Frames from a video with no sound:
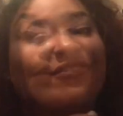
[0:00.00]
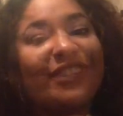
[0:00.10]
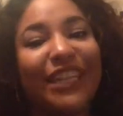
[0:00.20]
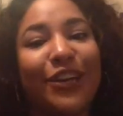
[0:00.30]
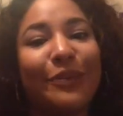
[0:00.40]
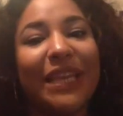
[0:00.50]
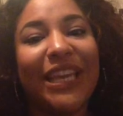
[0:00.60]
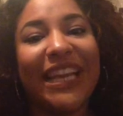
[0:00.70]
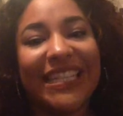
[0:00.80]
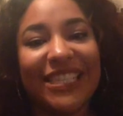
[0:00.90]
I really hope that
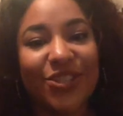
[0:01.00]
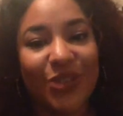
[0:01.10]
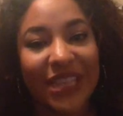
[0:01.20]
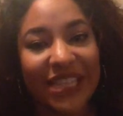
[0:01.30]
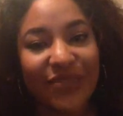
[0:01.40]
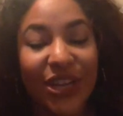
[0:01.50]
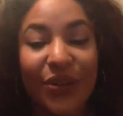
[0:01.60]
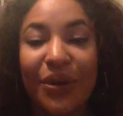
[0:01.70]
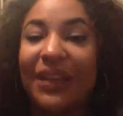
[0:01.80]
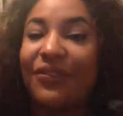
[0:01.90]
you guys enjoyed this
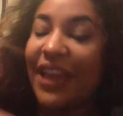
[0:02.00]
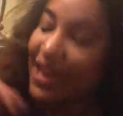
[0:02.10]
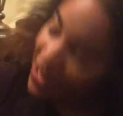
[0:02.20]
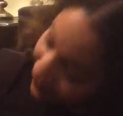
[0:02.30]
video. If any